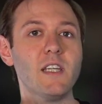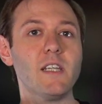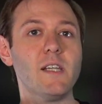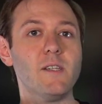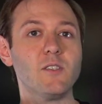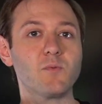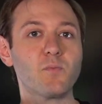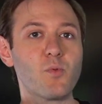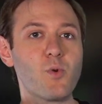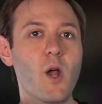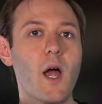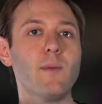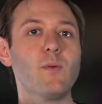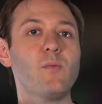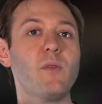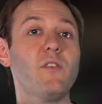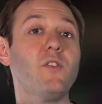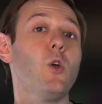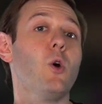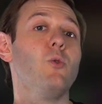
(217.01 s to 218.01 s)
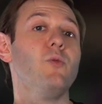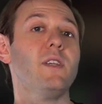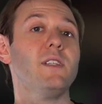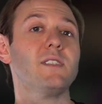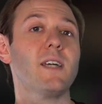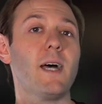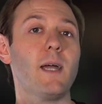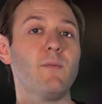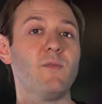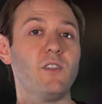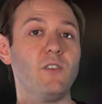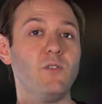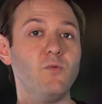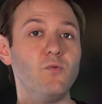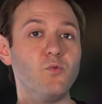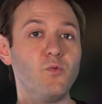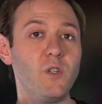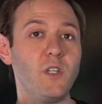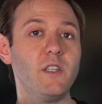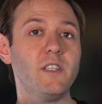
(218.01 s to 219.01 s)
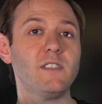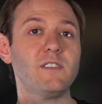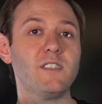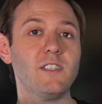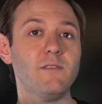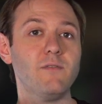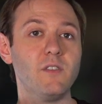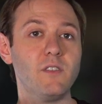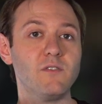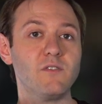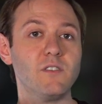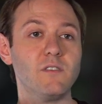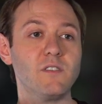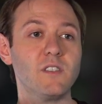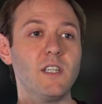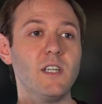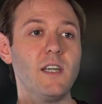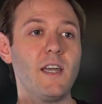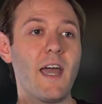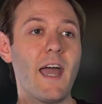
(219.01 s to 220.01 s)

is probably the only time that you really see Vincent